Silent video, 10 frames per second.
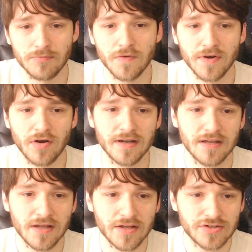Moving
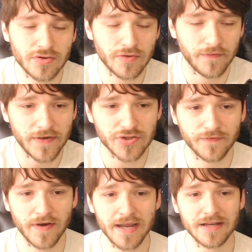on to the feature
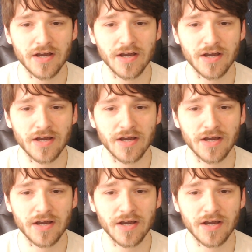fight,